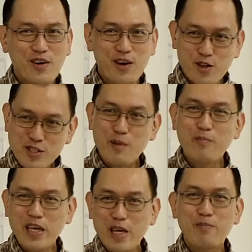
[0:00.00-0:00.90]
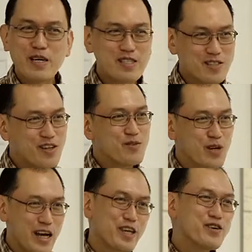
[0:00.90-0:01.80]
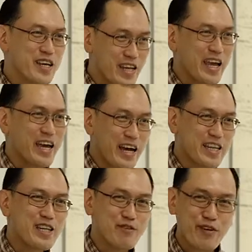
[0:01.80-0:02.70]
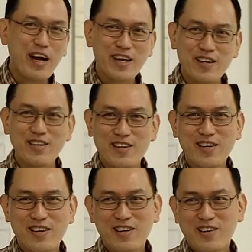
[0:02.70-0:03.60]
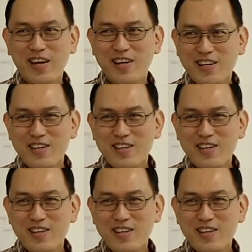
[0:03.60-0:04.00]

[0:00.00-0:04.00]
Although some beekeepers, will argue that they can identify, right?